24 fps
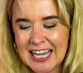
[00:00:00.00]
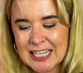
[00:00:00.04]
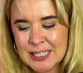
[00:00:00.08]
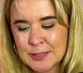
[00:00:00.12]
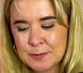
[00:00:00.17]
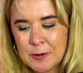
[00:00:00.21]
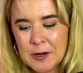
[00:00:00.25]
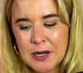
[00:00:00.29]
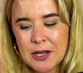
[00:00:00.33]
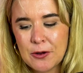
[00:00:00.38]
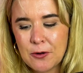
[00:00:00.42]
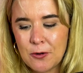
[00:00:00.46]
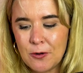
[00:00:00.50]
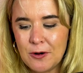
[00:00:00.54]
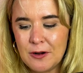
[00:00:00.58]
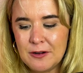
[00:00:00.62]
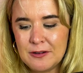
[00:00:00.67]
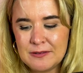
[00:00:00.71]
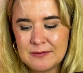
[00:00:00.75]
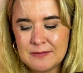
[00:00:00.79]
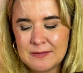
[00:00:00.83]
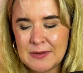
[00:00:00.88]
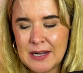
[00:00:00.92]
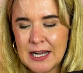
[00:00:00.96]
it's pretty
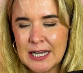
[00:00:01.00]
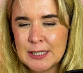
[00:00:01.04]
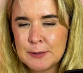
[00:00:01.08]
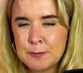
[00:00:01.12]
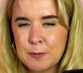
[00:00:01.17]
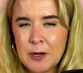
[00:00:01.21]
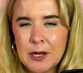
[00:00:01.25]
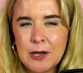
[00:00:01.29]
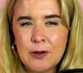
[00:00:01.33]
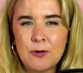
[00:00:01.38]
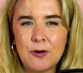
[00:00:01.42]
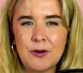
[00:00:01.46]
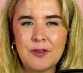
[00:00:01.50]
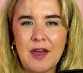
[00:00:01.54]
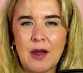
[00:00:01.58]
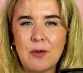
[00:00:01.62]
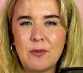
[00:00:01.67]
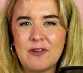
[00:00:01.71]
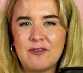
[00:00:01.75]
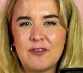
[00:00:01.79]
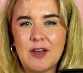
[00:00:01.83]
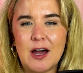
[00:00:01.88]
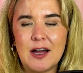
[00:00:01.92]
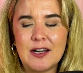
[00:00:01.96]
cool. It's pretty cool that
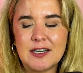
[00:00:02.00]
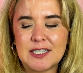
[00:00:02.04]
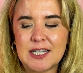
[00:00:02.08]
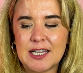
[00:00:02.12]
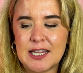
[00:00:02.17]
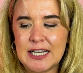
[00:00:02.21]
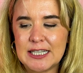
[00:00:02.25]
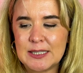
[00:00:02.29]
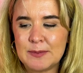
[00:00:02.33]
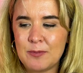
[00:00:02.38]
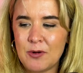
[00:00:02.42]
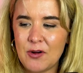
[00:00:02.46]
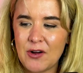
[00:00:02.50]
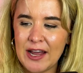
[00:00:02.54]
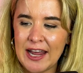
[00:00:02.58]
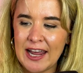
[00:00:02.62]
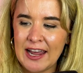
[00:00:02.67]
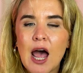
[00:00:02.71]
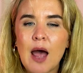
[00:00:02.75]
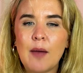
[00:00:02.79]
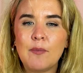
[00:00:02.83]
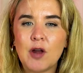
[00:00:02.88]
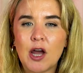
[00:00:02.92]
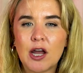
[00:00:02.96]
we've gotten to this point.
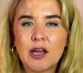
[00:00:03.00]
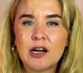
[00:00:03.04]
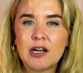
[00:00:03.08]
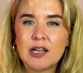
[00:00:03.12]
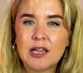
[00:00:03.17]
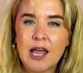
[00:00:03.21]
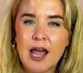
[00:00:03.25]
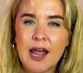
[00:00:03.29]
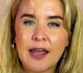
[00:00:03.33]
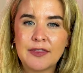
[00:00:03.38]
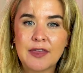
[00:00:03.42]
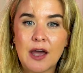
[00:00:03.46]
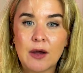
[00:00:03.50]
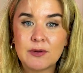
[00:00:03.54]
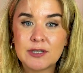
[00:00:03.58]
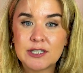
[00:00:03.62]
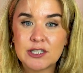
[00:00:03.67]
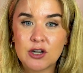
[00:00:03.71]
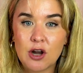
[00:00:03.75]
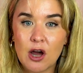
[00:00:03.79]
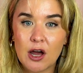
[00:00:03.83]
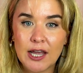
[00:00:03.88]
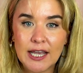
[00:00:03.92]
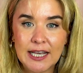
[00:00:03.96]
I'm not gonna lie, that was
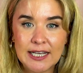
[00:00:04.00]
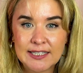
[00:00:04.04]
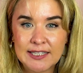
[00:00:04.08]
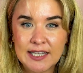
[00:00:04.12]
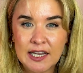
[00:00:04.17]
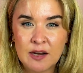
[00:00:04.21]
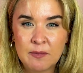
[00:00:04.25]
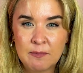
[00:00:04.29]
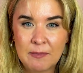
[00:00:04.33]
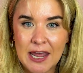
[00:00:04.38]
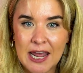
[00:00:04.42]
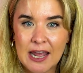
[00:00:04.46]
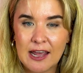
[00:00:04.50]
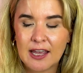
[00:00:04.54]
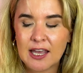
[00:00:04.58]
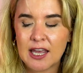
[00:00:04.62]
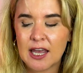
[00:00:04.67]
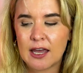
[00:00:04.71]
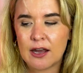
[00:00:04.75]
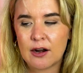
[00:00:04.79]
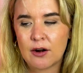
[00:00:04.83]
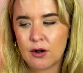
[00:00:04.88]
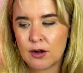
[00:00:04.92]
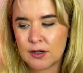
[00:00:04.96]
not easy to make.
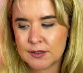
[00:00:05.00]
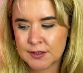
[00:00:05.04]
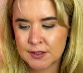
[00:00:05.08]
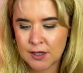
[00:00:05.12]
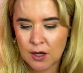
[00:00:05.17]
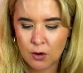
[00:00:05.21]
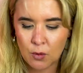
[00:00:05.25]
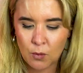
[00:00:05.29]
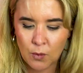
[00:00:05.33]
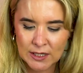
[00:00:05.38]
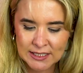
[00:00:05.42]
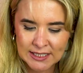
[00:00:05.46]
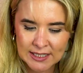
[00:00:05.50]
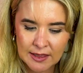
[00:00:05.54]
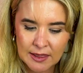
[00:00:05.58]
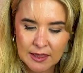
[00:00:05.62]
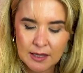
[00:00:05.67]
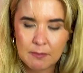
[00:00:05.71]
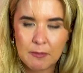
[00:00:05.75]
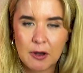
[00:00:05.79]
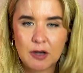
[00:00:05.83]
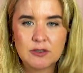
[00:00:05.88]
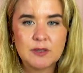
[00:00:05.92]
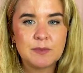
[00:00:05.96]
It also wasn't the
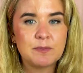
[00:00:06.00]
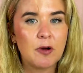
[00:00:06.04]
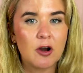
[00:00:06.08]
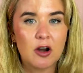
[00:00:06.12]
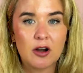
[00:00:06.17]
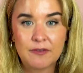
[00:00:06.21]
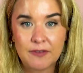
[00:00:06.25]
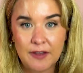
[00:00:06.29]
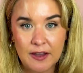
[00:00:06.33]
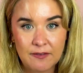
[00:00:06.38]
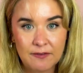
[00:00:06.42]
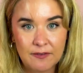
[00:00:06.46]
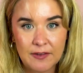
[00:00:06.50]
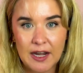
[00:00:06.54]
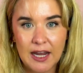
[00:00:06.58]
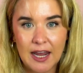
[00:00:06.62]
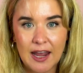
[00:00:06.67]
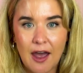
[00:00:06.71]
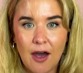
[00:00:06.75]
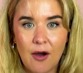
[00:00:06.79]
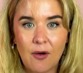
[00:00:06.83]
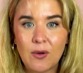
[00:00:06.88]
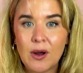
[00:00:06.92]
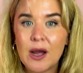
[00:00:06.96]
most perfect
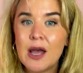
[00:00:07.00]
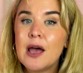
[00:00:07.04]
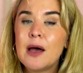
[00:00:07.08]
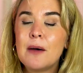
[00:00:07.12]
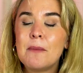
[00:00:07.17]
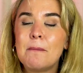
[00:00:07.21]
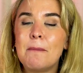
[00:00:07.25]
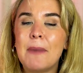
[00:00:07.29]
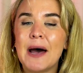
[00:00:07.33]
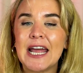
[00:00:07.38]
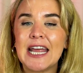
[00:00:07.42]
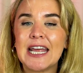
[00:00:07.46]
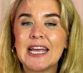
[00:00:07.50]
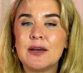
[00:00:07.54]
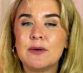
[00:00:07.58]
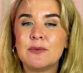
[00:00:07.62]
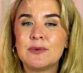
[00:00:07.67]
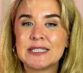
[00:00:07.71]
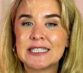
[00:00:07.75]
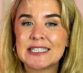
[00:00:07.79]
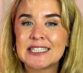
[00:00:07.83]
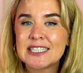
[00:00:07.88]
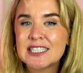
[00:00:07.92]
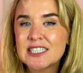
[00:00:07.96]
video, but it
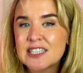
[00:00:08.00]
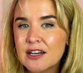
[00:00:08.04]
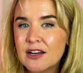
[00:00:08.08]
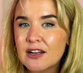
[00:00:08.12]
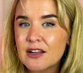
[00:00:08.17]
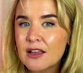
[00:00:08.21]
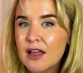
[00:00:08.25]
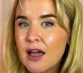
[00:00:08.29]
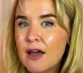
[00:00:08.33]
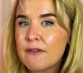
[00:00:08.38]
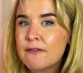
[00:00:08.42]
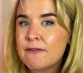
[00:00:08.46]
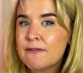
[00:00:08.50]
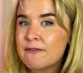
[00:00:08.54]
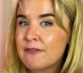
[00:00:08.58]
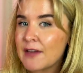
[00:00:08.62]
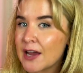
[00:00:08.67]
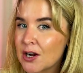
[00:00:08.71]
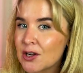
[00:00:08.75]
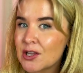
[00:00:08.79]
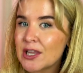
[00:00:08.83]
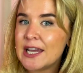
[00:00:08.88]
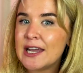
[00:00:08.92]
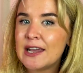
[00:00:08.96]
was still a
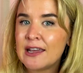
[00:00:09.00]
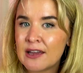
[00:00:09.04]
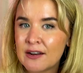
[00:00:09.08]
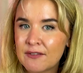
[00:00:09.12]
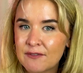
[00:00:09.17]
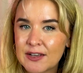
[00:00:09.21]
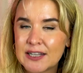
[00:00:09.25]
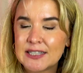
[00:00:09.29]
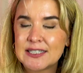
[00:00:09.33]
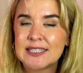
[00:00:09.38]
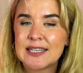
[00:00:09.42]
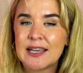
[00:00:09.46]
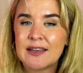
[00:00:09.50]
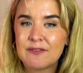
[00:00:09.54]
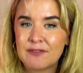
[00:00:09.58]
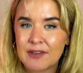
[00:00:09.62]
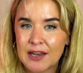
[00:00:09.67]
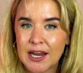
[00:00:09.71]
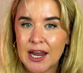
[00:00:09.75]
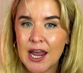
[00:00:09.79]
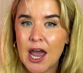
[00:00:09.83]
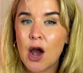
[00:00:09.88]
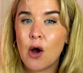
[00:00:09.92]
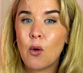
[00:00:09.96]
fairly convincing
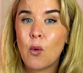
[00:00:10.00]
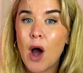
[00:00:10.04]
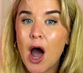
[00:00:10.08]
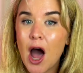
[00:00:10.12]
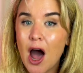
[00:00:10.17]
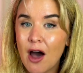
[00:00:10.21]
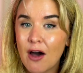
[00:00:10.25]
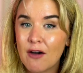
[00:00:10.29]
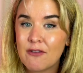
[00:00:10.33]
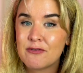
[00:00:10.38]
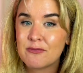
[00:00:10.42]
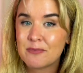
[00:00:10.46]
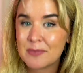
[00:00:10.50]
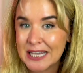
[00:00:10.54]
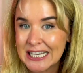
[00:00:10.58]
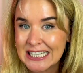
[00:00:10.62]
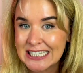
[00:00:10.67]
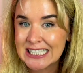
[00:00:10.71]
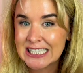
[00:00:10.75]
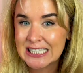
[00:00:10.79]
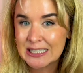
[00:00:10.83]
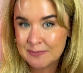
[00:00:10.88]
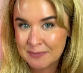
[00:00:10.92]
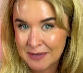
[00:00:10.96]
video of me
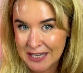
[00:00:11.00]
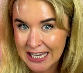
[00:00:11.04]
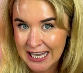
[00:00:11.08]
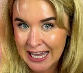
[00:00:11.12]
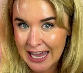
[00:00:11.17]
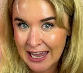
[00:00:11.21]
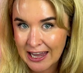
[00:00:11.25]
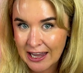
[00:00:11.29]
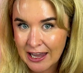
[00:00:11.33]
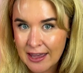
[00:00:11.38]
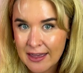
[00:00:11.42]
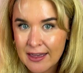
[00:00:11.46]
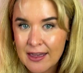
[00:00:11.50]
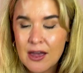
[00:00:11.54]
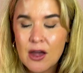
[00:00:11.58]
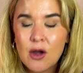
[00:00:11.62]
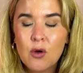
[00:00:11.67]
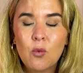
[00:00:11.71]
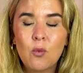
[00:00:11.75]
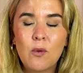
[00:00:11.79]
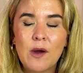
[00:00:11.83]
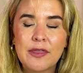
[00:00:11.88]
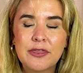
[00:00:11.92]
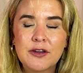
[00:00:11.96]
speaking.
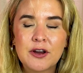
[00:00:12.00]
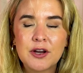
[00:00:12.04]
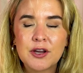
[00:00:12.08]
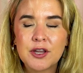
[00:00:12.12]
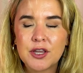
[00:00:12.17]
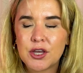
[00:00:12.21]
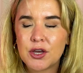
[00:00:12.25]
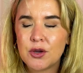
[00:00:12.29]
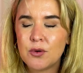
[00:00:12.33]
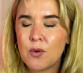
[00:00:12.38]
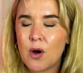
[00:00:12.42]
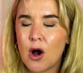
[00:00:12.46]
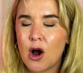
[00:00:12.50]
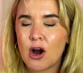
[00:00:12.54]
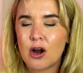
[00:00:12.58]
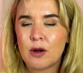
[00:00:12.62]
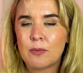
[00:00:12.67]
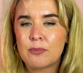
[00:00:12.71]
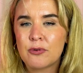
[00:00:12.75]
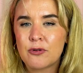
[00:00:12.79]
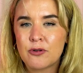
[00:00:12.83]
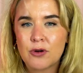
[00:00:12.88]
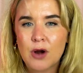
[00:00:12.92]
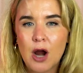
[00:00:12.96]
Whether you are
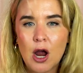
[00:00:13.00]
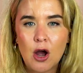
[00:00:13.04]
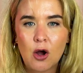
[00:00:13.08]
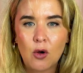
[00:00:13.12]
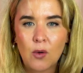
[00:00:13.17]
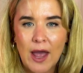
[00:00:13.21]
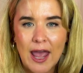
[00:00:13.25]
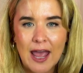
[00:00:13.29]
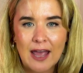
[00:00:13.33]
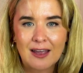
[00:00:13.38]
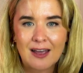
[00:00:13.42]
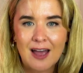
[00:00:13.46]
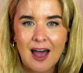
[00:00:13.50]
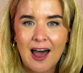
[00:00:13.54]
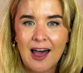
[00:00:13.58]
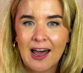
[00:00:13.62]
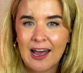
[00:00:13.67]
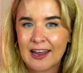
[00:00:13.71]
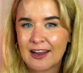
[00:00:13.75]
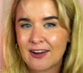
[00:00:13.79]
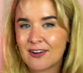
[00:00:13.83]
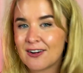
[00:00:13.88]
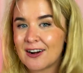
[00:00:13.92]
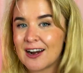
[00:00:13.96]
pro
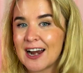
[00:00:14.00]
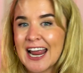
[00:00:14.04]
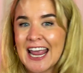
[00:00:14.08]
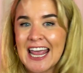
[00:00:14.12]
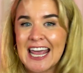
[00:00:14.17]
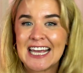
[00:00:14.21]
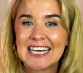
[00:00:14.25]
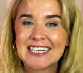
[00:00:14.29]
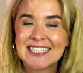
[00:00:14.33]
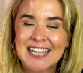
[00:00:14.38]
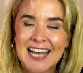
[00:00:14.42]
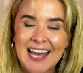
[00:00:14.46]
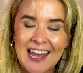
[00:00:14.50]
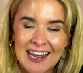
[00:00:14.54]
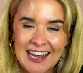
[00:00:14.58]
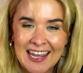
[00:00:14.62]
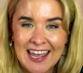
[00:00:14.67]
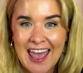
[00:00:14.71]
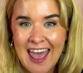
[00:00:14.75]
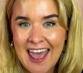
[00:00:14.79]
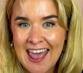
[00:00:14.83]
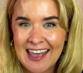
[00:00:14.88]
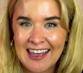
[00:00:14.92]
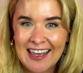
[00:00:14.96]
AI or anti
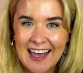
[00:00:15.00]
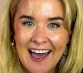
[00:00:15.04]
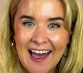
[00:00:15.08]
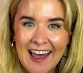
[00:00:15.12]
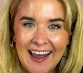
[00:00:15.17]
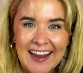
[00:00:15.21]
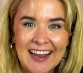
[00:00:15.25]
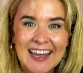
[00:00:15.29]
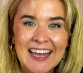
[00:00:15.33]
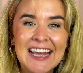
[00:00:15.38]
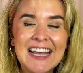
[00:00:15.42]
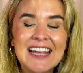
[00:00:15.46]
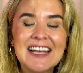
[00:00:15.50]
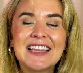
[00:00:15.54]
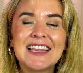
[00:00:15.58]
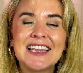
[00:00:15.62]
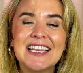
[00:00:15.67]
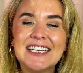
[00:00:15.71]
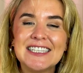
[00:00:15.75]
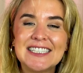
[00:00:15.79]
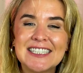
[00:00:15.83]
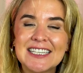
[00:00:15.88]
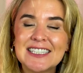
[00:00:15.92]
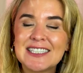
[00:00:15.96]
AI,
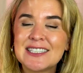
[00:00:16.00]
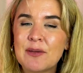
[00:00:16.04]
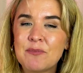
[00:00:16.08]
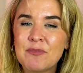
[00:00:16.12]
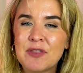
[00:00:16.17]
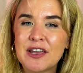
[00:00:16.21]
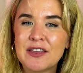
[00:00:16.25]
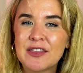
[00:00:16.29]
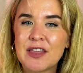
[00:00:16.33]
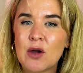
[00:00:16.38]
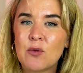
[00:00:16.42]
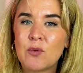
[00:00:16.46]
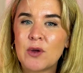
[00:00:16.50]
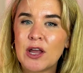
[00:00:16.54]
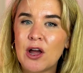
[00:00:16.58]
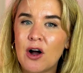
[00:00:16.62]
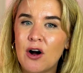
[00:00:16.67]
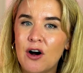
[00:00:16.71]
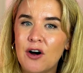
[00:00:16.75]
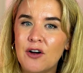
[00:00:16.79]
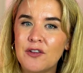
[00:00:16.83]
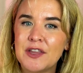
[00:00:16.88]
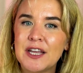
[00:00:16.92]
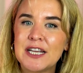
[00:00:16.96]
this is something that we
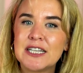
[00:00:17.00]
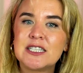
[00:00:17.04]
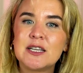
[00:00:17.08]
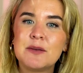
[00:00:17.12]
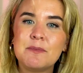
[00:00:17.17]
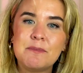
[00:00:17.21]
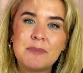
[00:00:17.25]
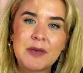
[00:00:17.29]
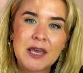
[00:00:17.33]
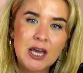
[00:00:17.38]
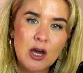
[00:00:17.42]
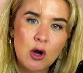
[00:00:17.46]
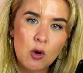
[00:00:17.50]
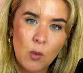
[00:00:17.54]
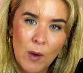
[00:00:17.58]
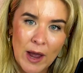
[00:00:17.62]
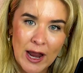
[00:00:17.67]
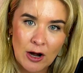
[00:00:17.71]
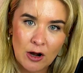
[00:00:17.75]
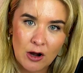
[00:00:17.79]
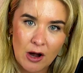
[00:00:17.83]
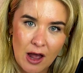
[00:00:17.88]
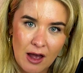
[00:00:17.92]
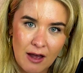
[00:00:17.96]
all need to be
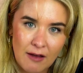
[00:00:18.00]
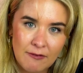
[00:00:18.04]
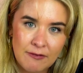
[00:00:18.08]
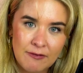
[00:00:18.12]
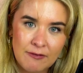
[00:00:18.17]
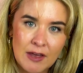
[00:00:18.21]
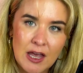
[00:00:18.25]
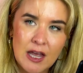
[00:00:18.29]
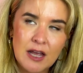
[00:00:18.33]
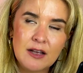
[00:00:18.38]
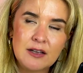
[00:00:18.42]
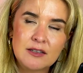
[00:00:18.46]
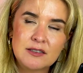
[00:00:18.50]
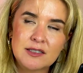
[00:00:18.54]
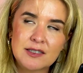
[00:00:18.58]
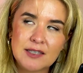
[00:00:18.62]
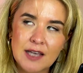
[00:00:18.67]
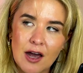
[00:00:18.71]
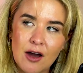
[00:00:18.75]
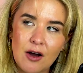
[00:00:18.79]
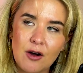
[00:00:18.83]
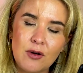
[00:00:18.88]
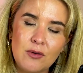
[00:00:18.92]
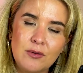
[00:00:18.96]
aware of.
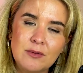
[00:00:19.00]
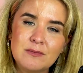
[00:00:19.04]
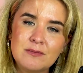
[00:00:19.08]
So